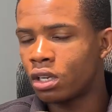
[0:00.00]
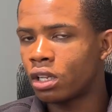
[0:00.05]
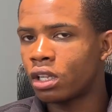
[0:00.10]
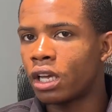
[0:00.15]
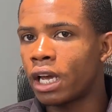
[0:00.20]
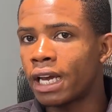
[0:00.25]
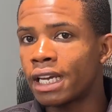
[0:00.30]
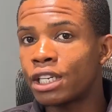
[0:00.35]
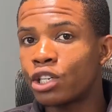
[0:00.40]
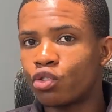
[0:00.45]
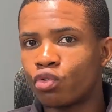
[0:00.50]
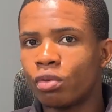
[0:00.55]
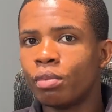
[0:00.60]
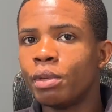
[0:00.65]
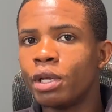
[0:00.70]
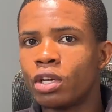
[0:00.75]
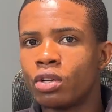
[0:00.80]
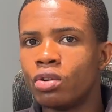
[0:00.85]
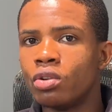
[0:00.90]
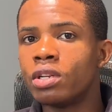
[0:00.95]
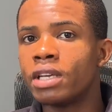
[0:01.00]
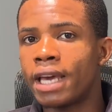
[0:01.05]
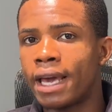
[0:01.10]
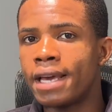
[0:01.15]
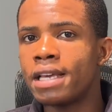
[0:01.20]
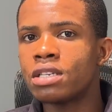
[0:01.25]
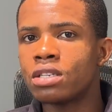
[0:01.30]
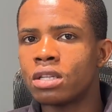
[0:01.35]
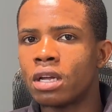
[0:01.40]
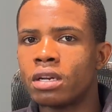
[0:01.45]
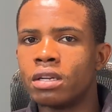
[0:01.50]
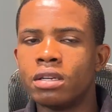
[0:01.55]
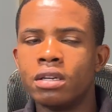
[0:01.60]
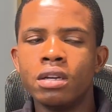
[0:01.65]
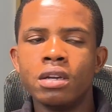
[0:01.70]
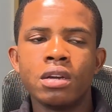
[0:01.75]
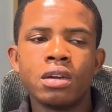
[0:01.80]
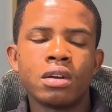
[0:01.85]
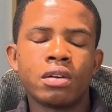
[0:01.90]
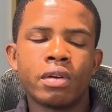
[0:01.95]
extremely good case study,
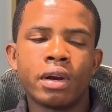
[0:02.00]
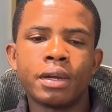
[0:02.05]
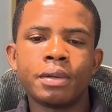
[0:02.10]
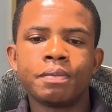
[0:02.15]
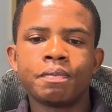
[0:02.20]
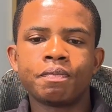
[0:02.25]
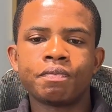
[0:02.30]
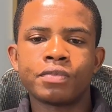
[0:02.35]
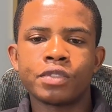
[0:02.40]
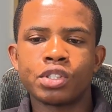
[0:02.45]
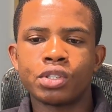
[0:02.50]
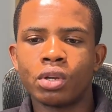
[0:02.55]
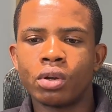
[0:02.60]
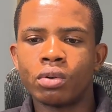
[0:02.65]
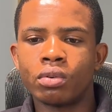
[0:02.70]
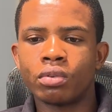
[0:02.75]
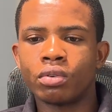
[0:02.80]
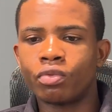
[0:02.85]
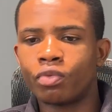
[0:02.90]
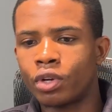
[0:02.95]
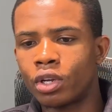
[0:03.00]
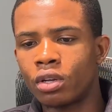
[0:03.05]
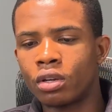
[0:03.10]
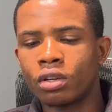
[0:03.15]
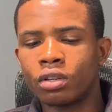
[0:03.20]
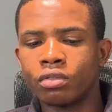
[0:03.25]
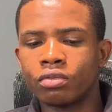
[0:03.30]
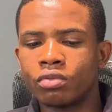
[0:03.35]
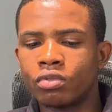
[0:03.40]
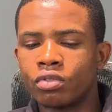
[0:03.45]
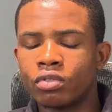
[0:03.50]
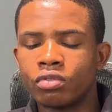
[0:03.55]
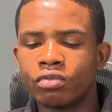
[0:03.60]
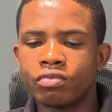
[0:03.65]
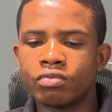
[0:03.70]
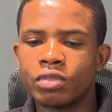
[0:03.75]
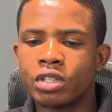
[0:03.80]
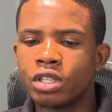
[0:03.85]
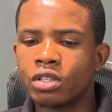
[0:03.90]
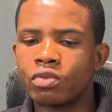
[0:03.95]
right? So
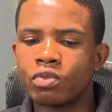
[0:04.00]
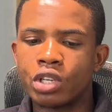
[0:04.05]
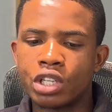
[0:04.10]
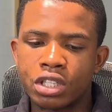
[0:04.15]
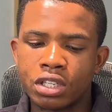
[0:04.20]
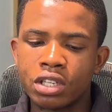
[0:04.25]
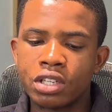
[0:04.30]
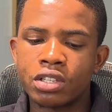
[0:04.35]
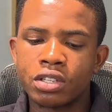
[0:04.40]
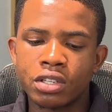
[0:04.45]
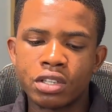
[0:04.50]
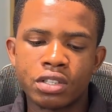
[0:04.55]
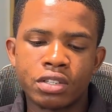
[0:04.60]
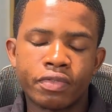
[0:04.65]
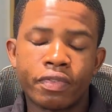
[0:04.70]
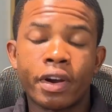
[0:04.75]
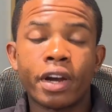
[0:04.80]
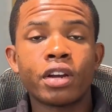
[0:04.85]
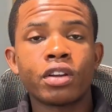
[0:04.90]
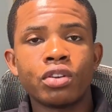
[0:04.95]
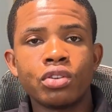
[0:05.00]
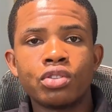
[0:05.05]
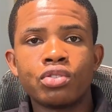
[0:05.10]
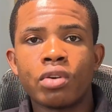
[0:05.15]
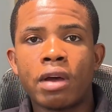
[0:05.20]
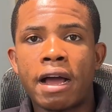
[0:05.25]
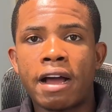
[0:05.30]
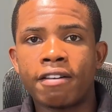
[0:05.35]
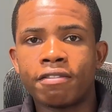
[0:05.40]
it's very good to have,